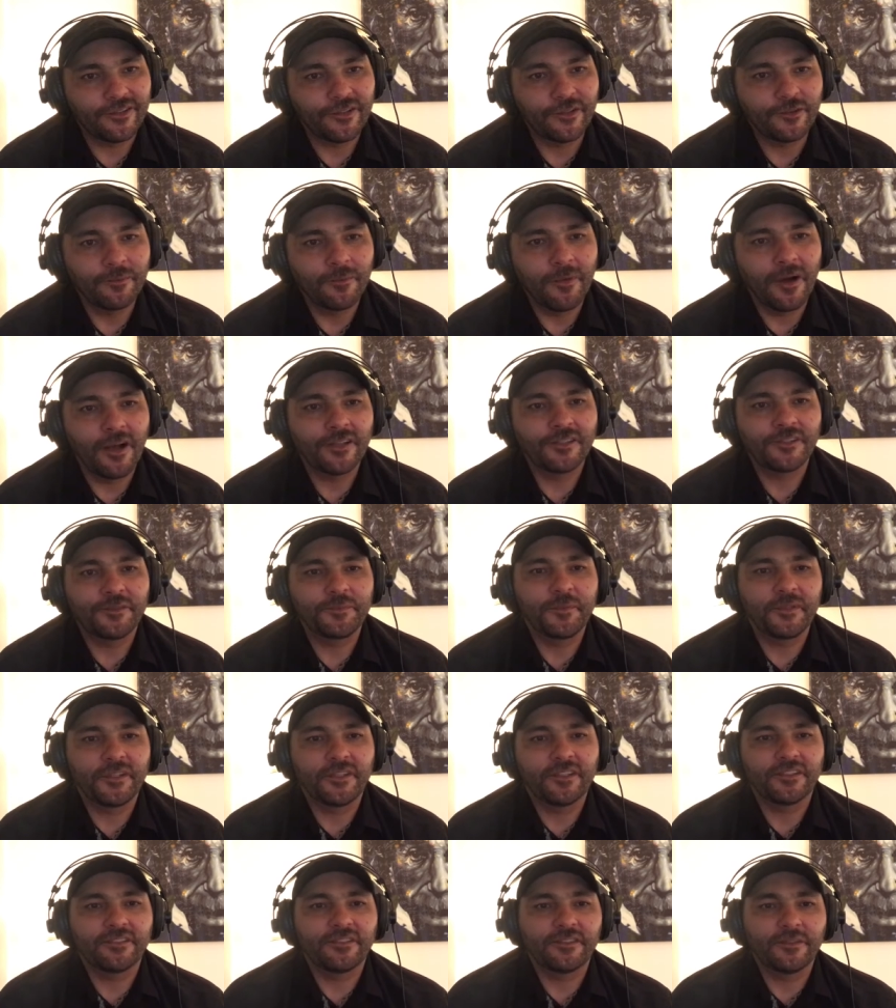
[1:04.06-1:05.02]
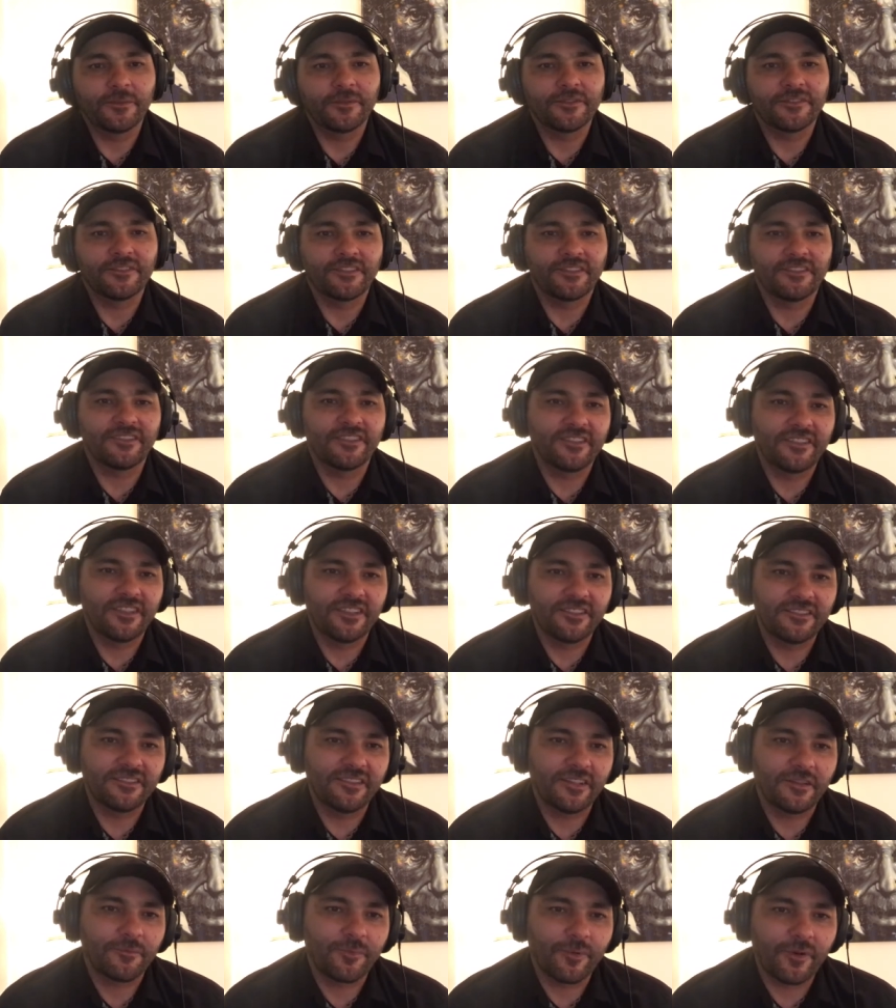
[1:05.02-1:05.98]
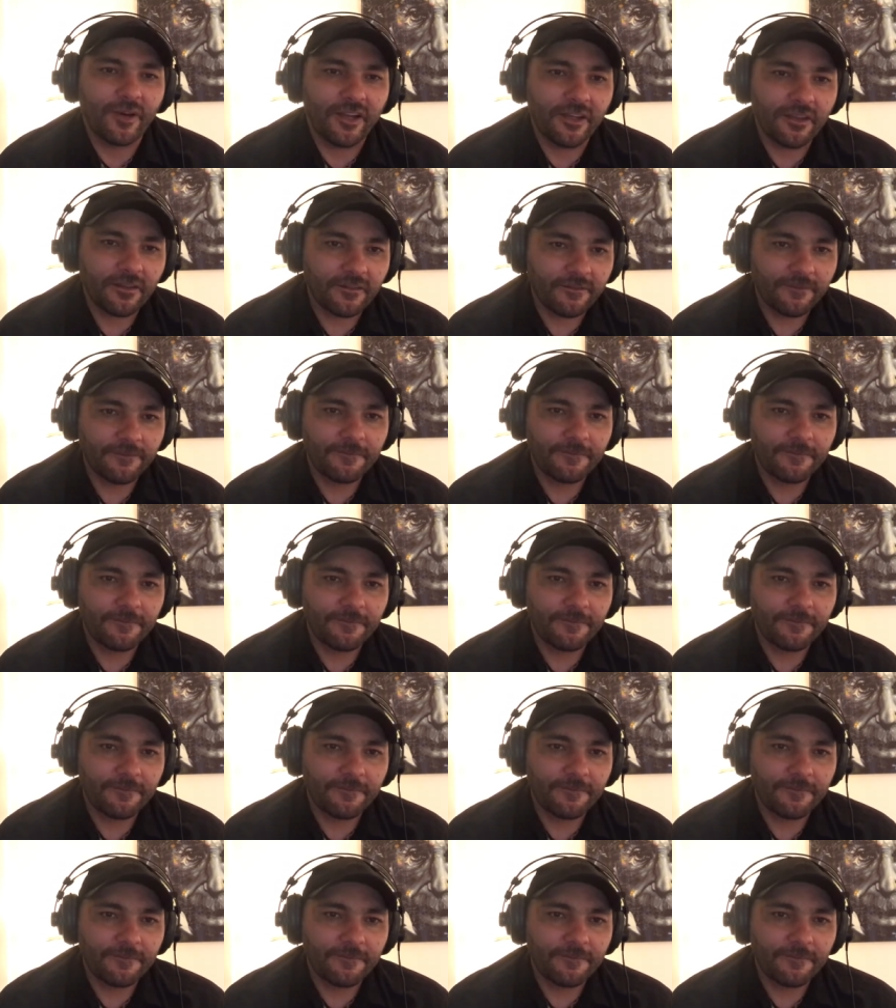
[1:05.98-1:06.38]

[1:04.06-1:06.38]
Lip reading: too much because he was a sadistic prick?